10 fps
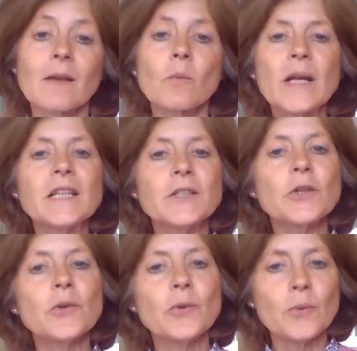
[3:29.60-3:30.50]
We
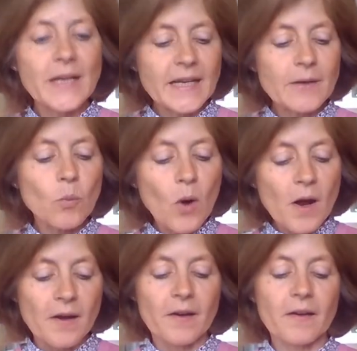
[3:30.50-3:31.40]
too need
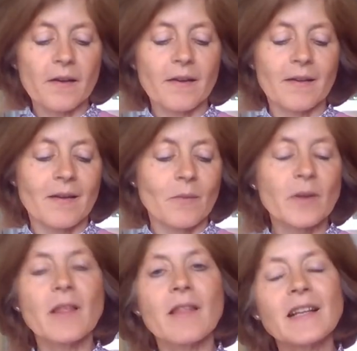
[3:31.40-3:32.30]
work,
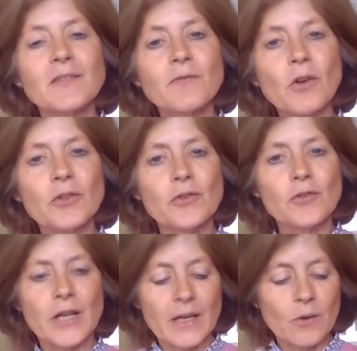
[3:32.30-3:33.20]
whether that's
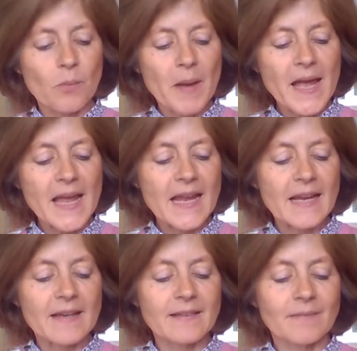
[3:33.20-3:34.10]
voluntary or
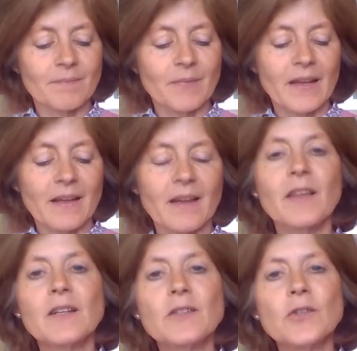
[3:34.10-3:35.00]
paid. And
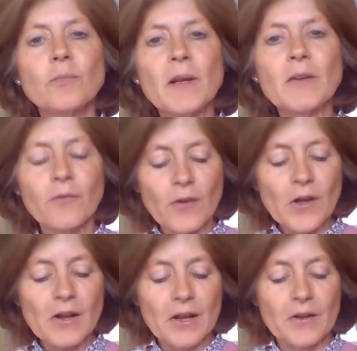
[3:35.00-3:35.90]
those who've been
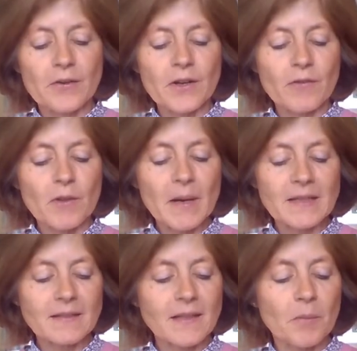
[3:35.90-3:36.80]
furloughed over the
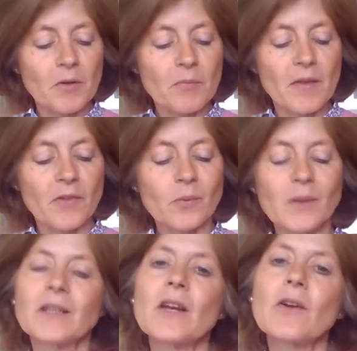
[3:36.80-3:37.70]
past couple of months
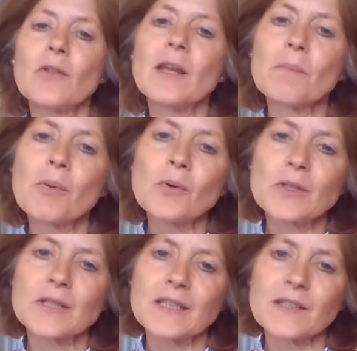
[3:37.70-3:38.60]
will know the
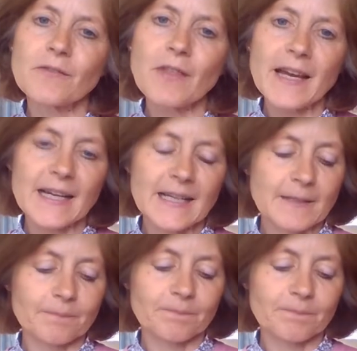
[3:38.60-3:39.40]
importance of that.